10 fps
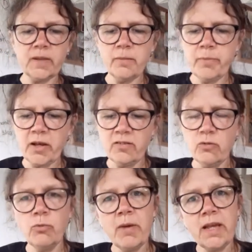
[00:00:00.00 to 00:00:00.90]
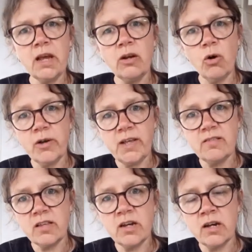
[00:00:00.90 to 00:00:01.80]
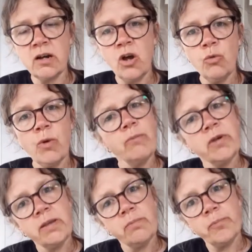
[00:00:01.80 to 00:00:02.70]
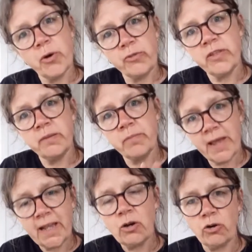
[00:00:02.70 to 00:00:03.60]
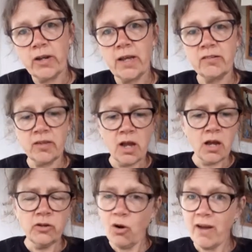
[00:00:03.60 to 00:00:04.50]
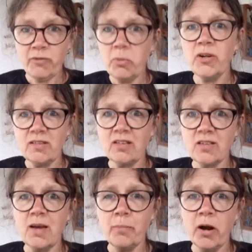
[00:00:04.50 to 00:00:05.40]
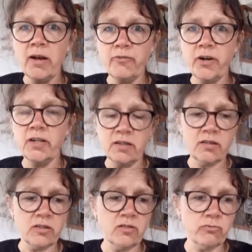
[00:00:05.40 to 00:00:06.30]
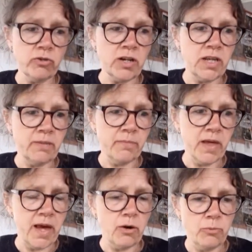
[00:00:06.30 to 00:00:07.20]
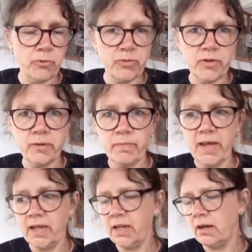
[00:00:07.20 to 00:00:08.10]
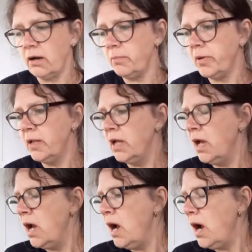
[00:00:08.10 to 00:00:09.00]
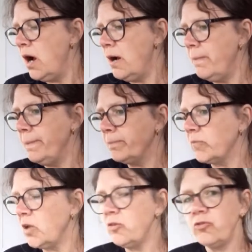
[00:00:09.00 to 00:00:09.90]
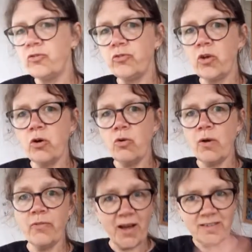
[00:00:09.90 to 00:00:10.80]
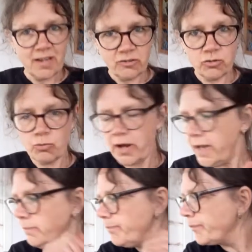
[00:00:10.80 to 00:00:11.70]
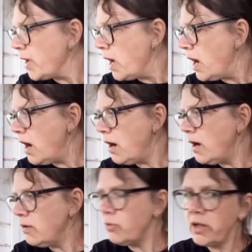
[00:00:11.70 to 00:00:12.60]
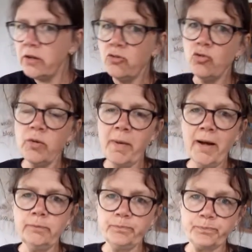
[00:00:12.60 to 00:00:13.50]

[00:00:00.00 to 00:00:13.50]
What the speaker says: because it will make it a lot easier when we put the ink on it. Not everybody does it, but I find it does really help with the inking up. So that out of the way, we're going to talk about